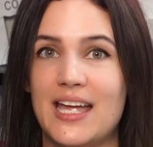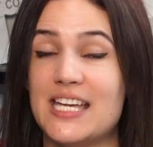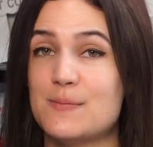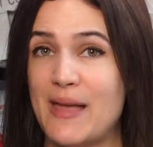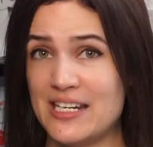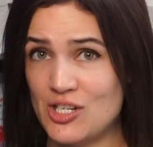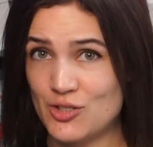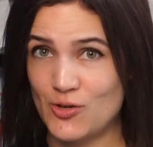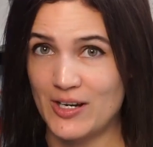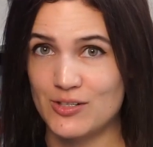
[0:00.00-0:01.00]
He is managing
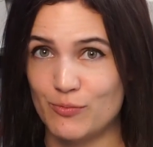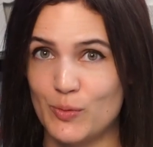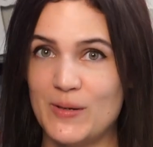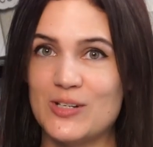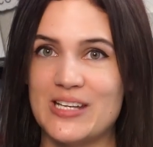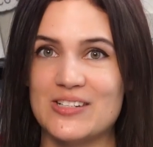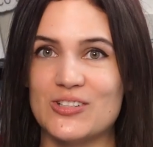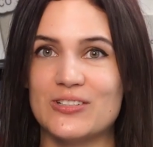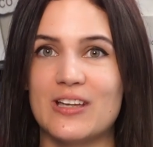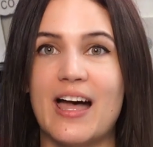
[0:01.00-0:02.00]
director of Premier
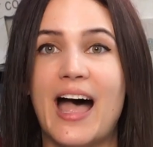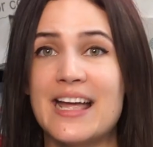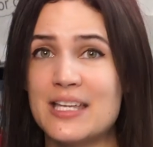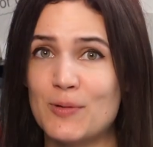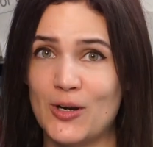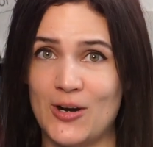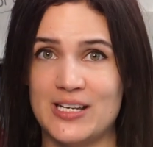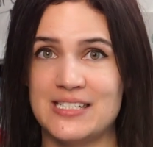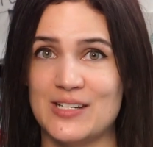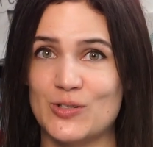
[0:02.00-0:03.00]
Dental, a highly
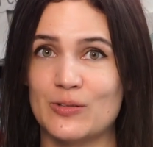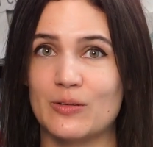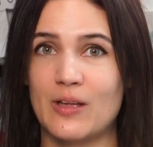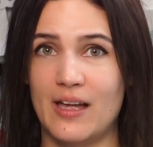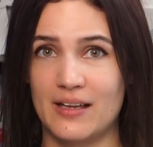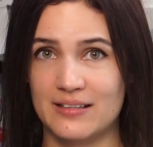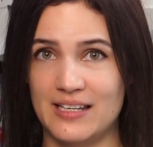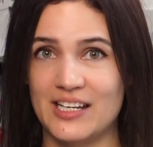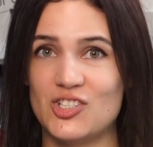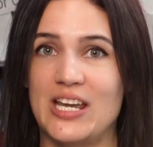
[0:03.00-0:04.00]
regarded dental
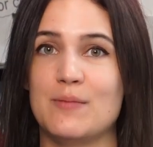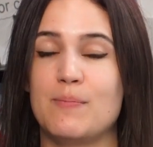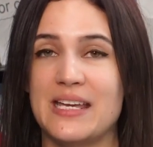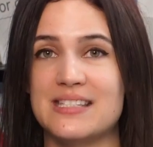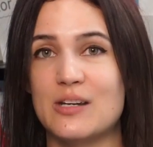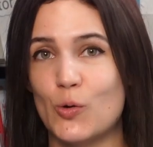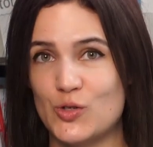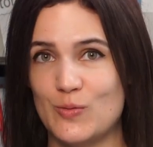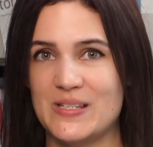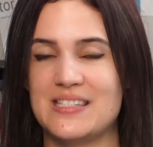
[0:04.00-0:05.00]
clinic chain based in Ho
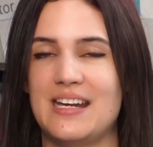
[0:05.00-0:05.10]
Chi Minh